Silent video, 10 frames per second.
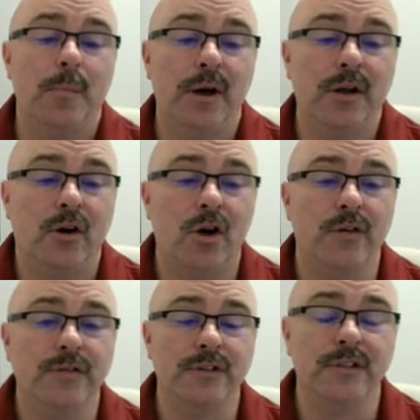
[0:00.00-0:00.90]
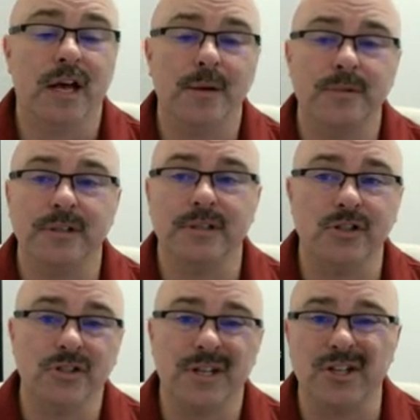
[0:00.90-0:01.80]
but oftentimes it's
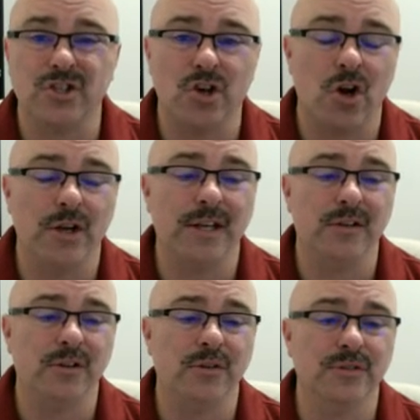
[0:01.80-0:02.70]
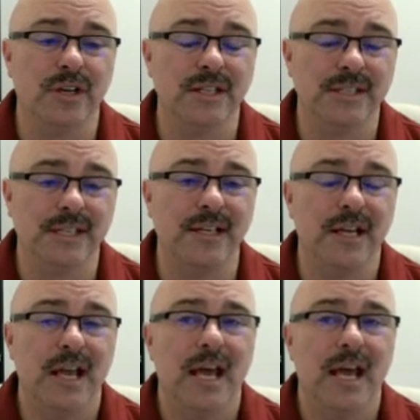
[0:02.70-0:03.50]
just like a chalky little dusting.